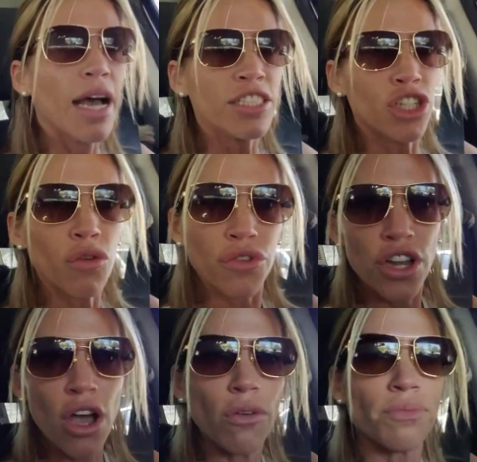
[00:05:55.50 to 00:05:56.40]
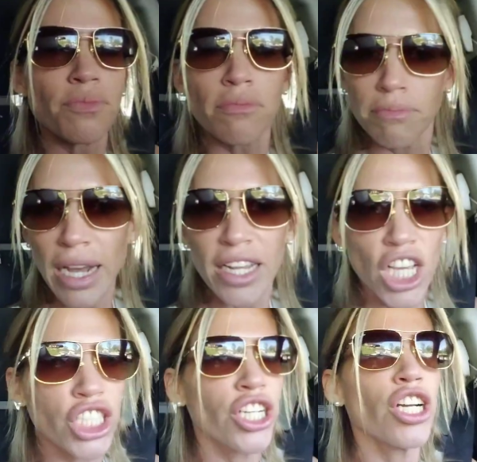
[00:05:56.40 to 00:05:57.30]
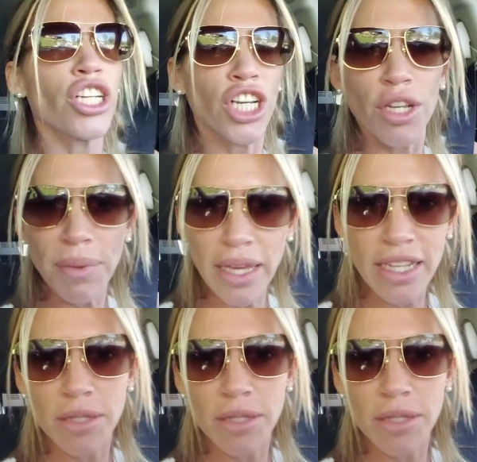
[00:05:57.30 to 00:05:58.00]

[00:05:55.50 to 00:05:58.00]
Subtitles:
I don't know. But he sure could be.